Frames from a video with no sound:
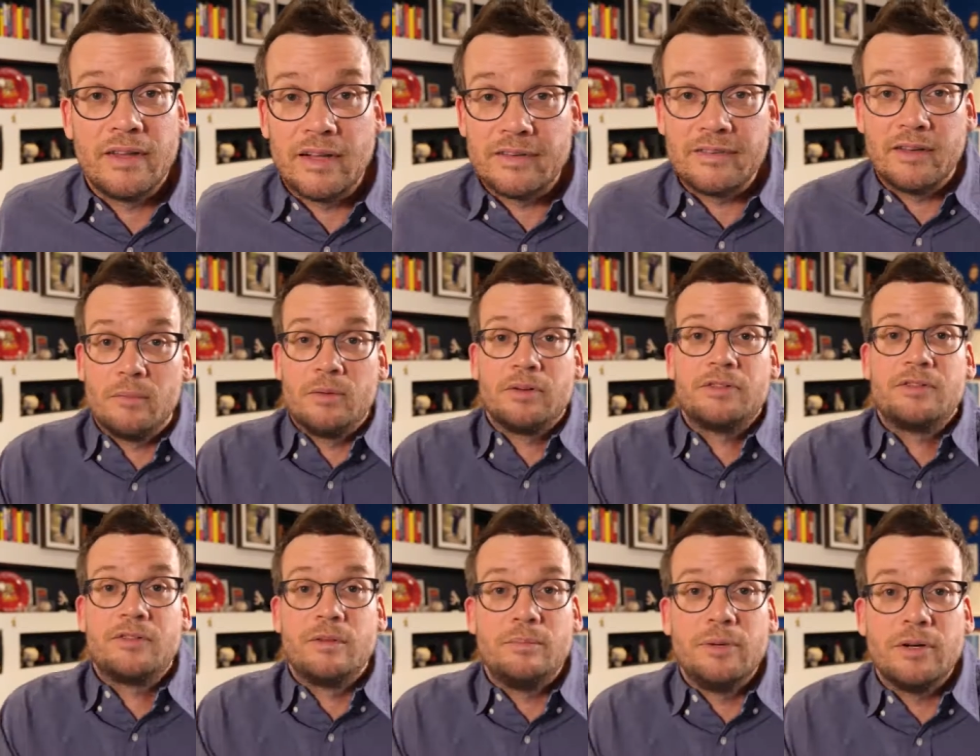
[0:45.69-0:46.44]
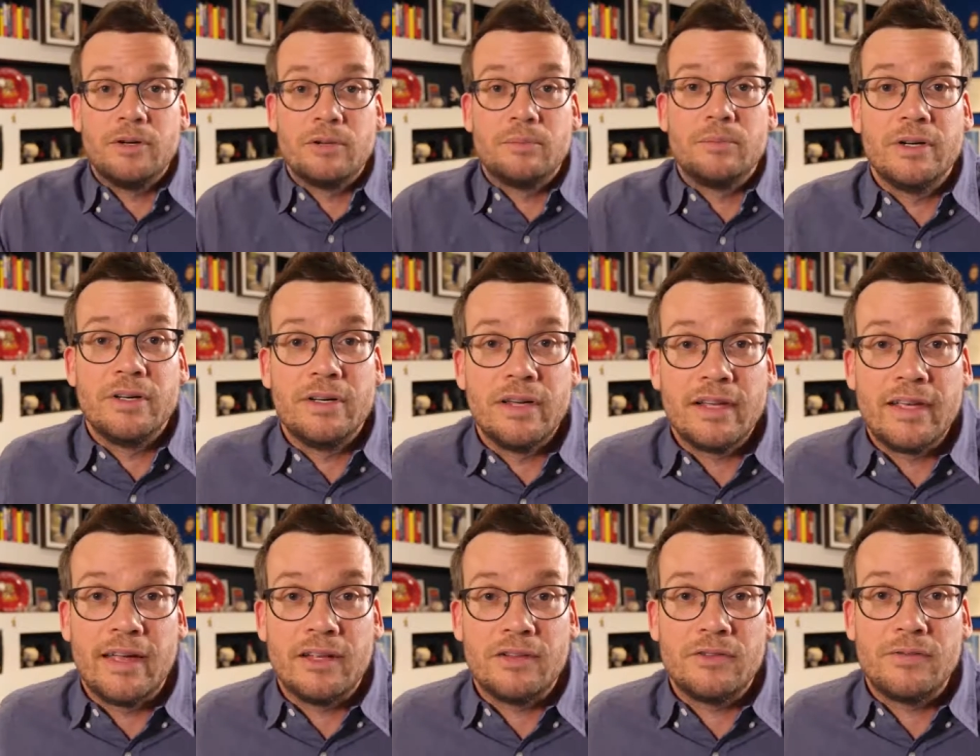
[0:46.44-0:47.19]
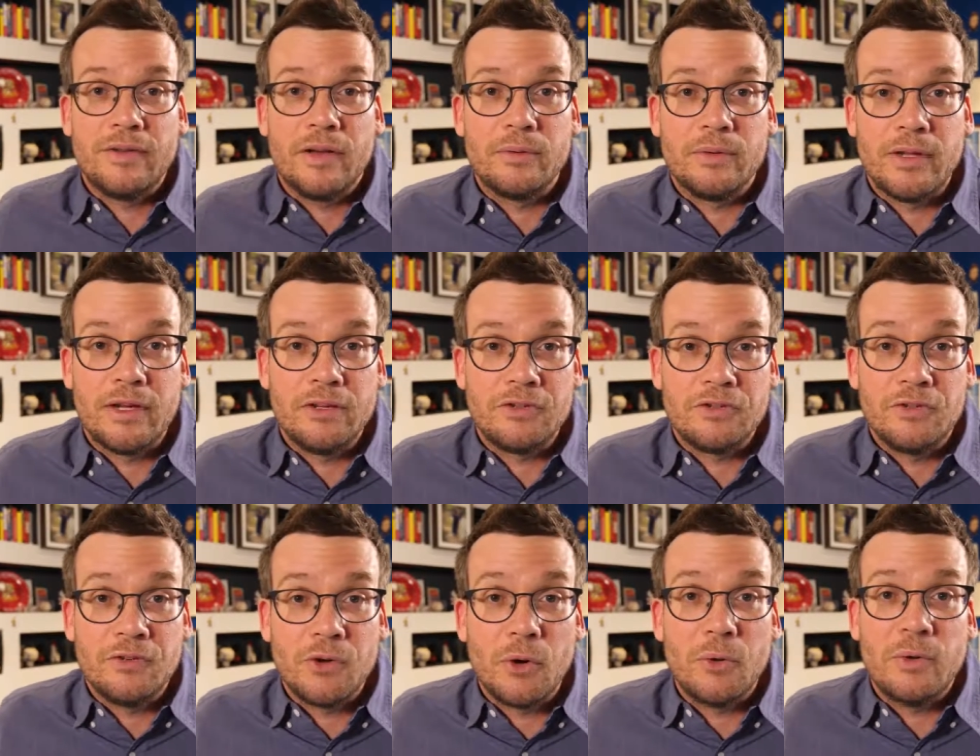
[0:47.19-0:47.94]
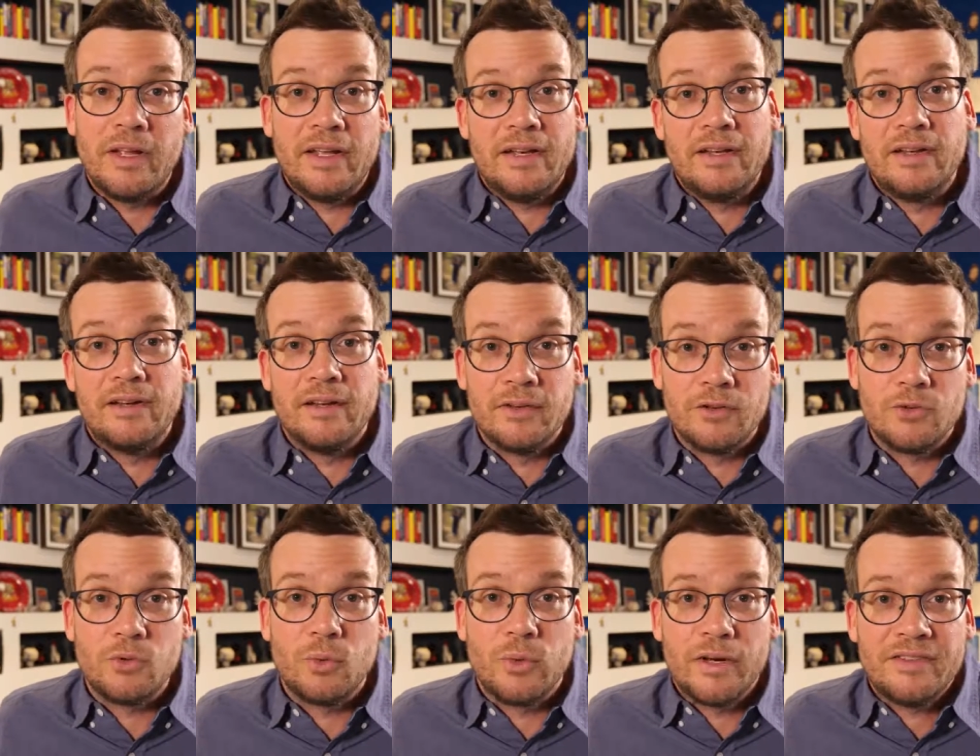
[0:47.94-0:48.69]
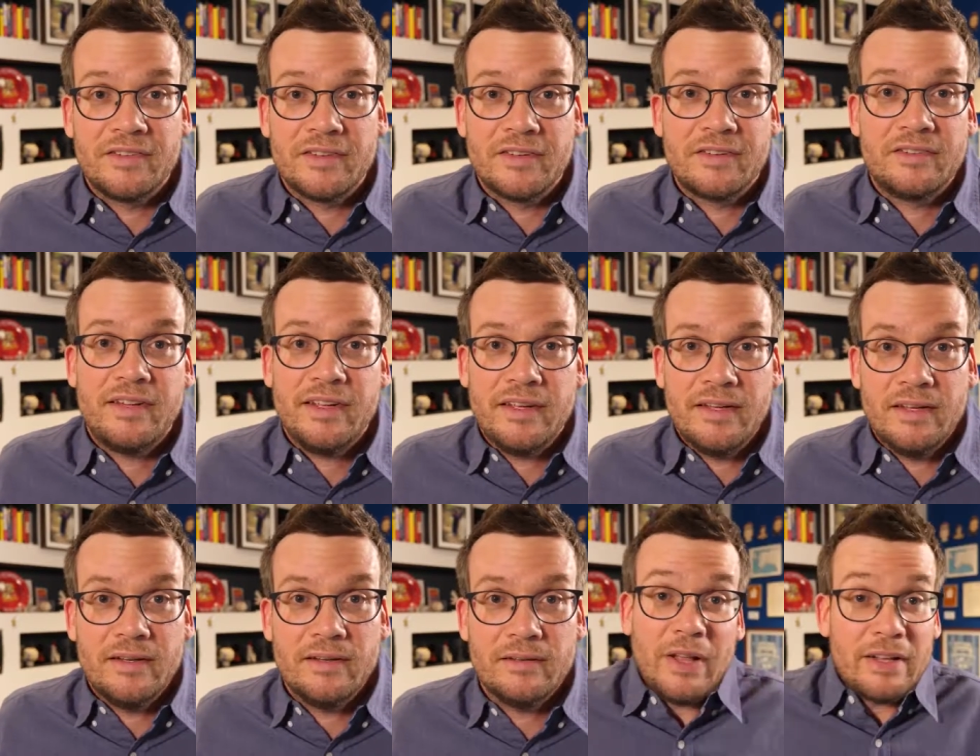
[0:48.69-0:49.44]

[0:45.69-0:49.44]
That's how much the Bill and Melinda Gates Foundation donated in twenty sixteen.